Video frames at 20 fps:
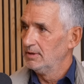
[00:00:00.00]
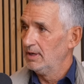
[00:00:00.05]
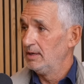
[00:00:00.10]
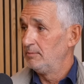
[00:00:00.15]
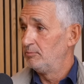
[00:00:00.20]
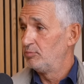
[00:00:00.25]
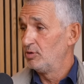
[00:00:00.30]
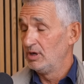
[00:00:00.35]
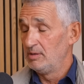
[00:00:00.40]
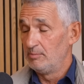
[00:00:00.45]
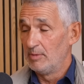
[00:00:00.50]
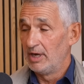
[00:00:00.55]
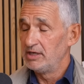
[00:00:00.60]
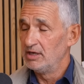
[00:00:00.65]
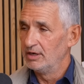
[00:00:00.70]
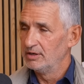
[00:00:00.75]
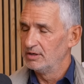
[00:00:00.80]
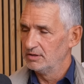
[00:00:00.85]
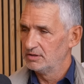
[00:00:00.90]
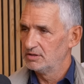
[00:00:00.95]
and probably my
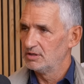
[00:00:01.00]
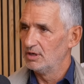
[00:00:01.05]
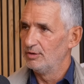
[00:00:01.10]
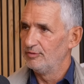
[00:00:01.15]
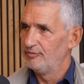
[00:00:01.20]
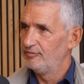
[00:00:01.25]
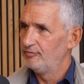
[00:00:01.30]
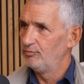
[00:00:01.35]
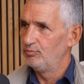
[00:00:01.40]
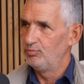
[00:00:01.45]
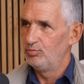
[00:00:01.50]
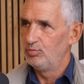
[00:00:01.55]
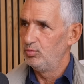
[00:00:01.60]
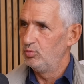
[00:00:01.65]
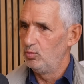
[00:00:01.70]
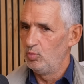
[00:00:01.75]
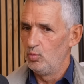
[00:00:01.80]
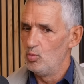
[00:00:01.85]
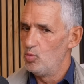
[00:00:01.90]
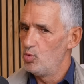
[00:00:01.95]
younger self
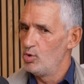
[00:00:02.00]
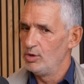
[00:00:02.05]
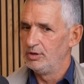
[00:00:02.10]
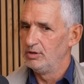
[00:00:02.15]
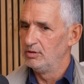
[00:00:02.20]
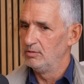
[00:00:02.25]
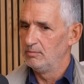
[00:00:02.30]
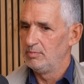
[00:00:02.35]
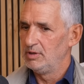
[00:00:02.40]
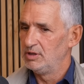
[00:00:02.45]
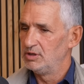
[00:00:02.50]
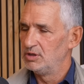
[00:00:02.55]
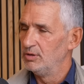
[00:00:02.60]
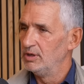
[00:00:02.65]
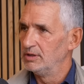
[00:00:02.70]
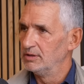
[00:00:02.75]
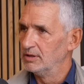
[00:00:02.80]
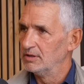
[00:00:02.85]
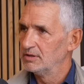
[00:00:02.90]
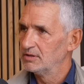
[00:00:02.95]
wouldn't be doing